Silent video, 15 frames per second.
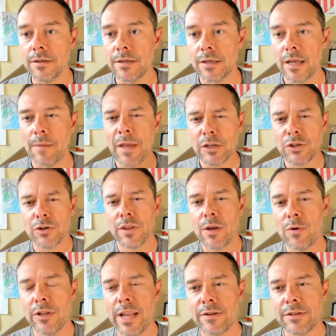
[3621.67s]
I'm not sure they
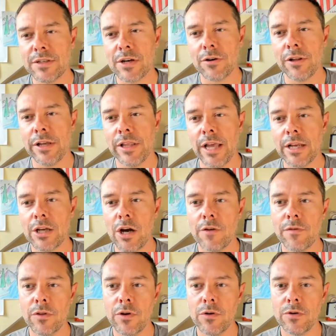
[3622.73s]
would necessarily like
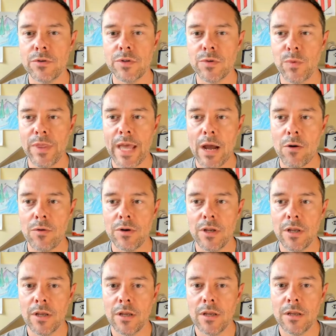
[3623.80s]
cover those without
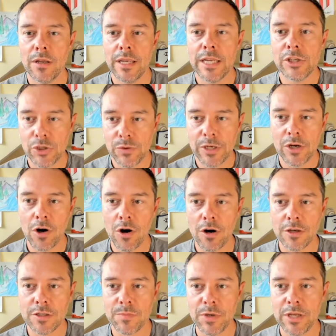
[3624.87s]
issuing
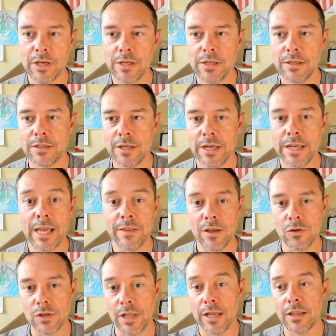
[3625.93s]
cards, because again,
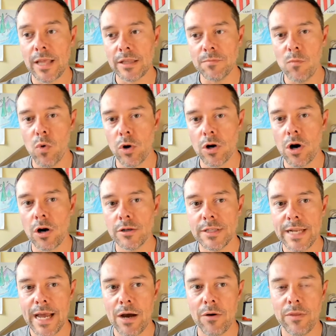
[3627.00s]
that's more cards
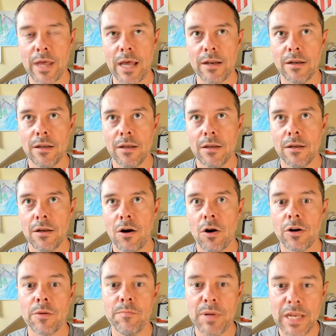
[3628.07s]
now that are
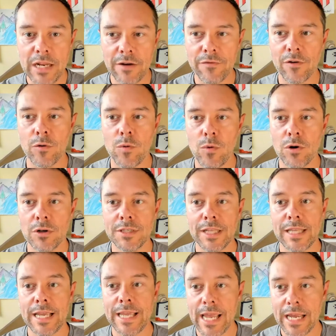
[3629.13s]
competing for rewards that
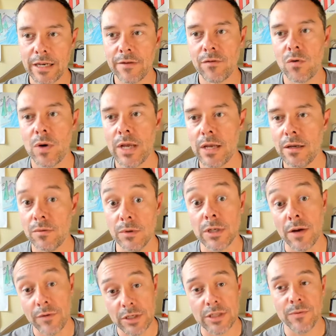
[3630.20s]
they can't give away, which
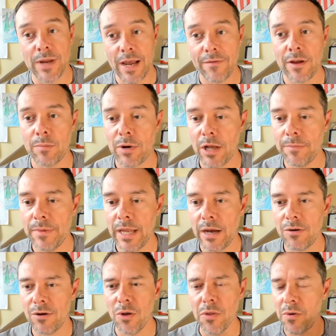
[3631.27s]
obviously we have that problem
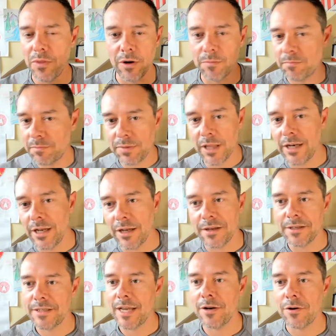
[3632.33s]
now, although there are plenty of
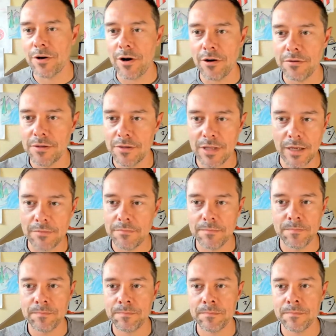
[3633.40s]
contender cards that
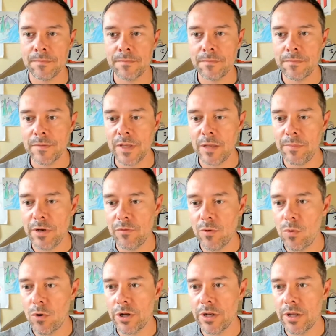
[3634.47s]
can be
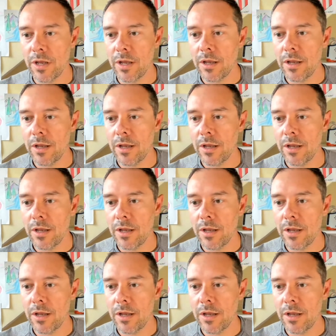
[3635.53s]
rewarded.